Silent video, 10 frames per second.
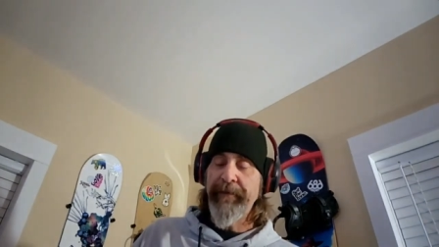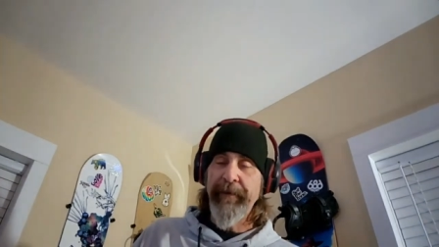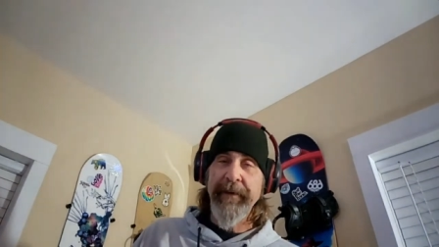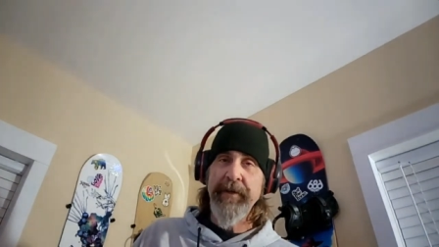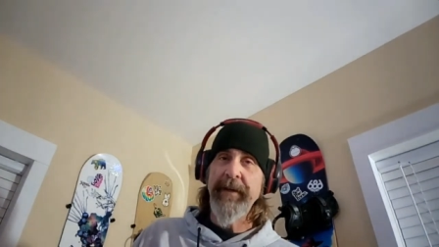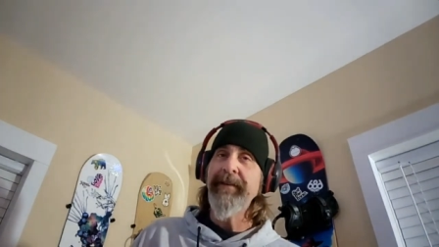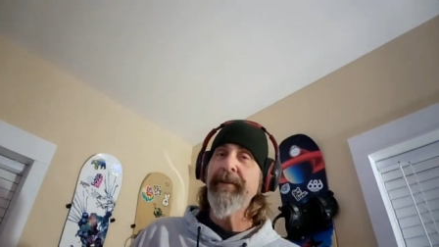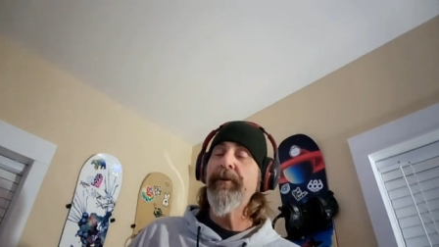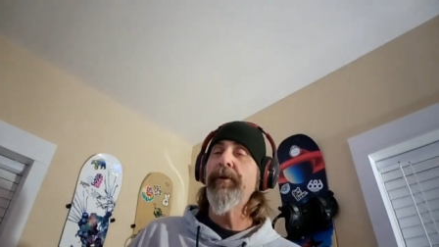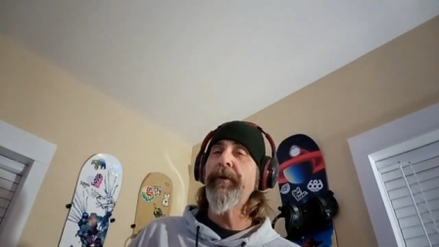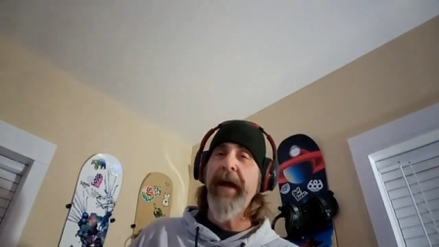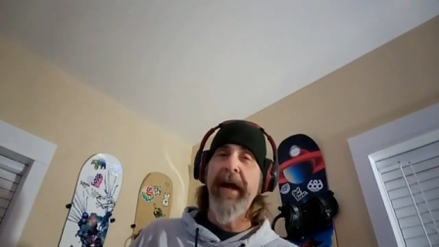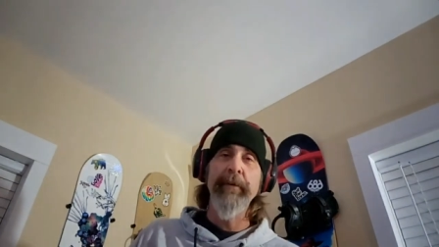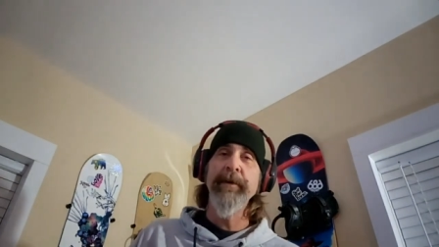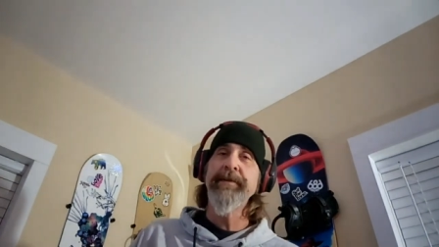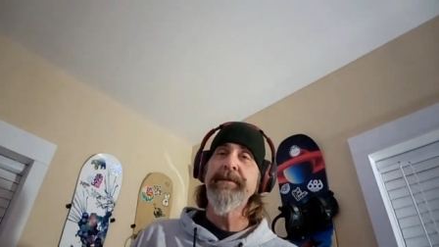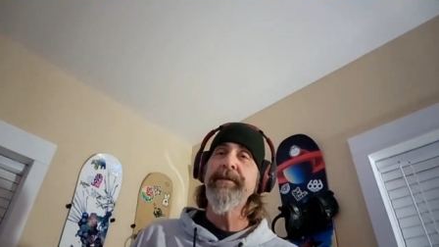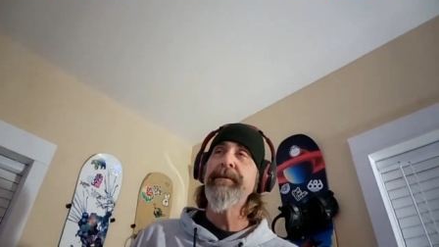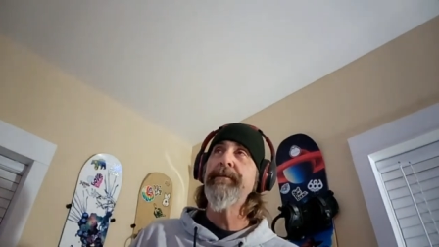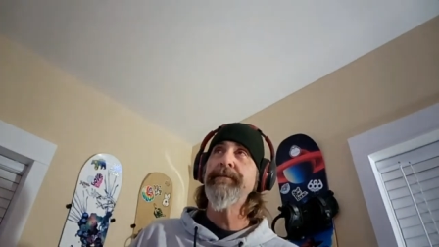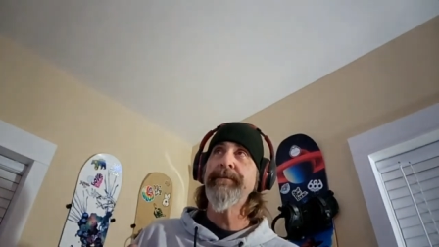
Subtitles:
fishing, or cannabis,